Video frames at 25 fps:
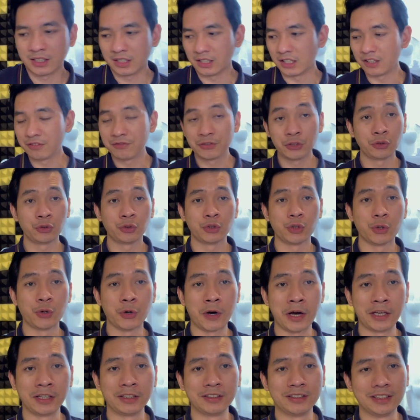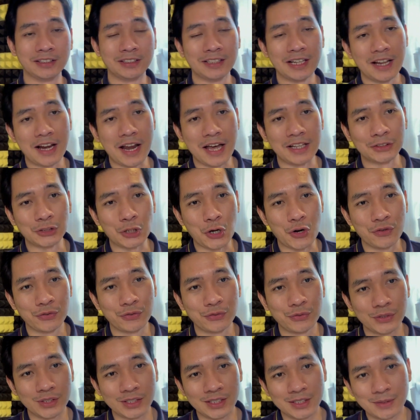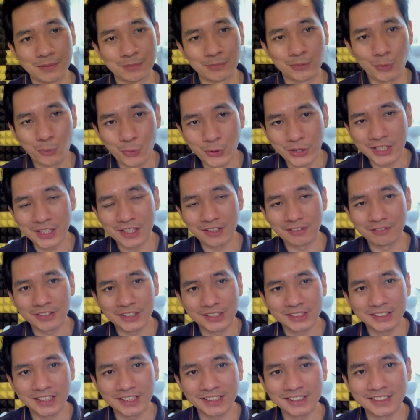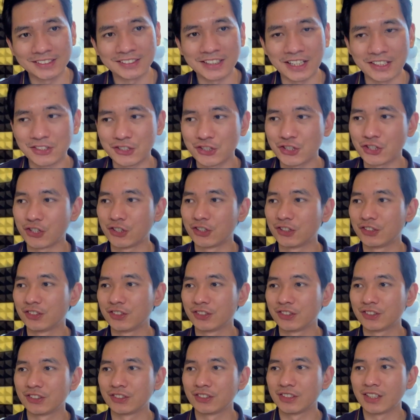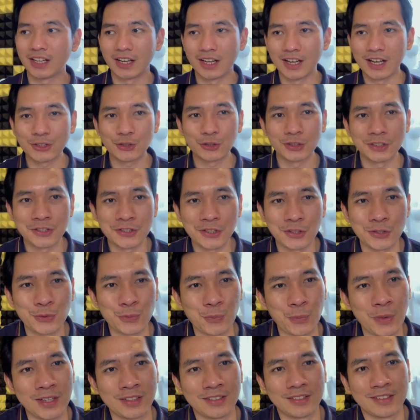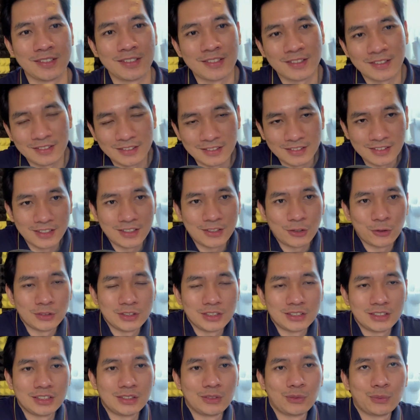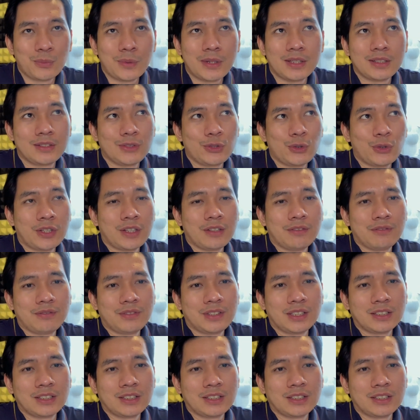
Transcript: Even though I did a lot of working visa extensions, actually just once. I only did one UK